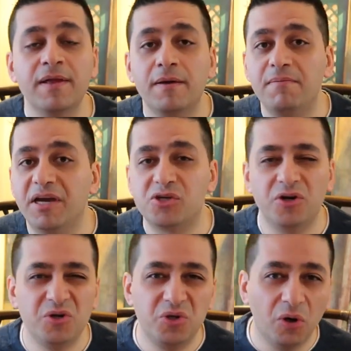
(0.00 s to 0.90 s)
Make sure
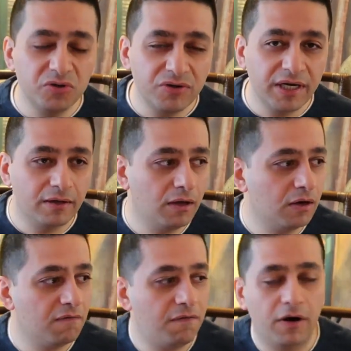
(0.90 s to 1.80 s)
you don't drink a lot
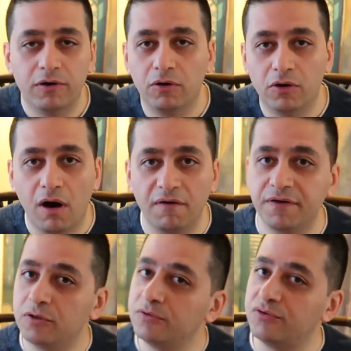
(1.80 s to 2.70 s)
of water or coffee
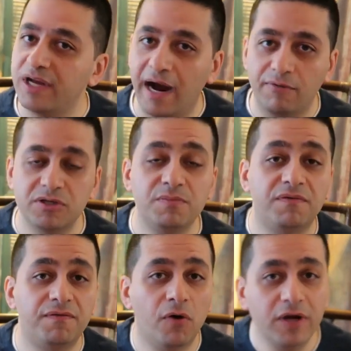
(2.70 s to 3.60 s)
2-3 hours
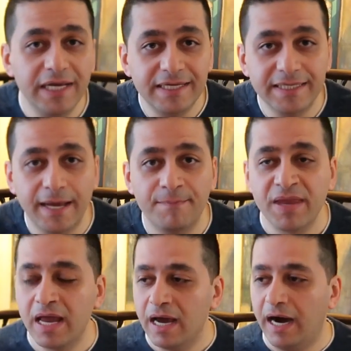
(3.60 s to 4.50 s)
before the exam.
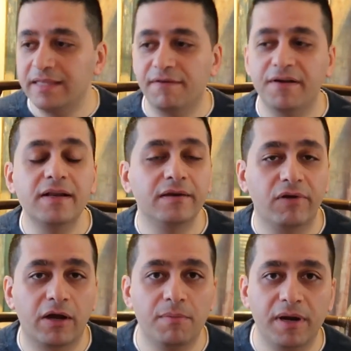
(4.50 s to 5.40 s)
I definitely
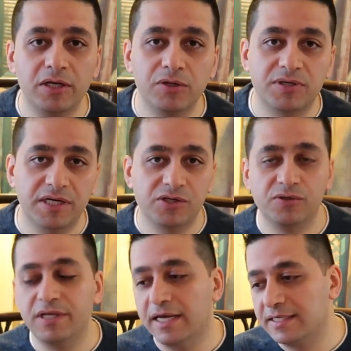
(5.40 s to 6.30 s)
recommend you schedule
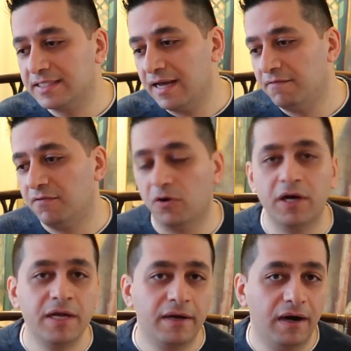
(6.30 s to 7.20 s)
the exam for
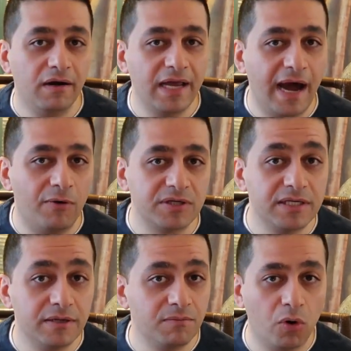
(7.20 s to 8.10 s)
early hours in
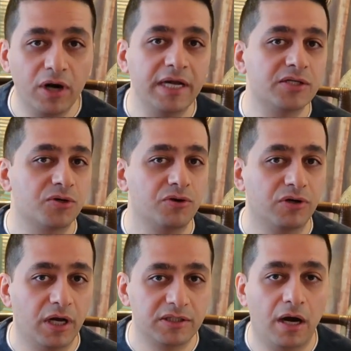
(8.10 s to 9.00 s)
the morning so you're
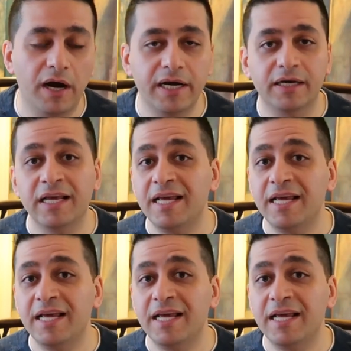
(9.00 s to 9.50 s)
not tired.